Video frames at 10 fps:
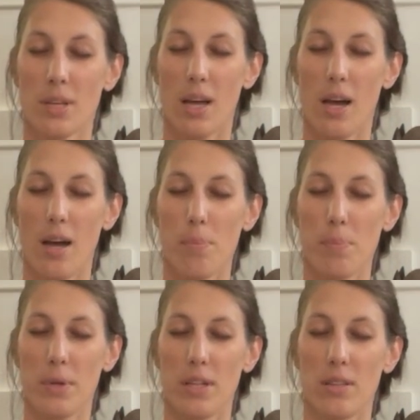up
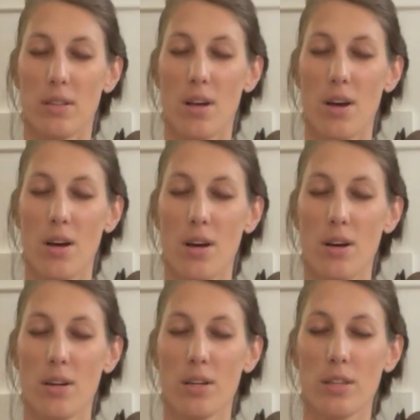
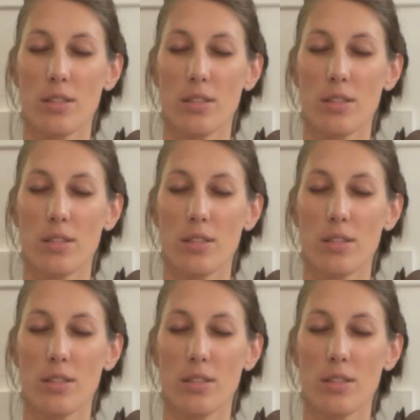along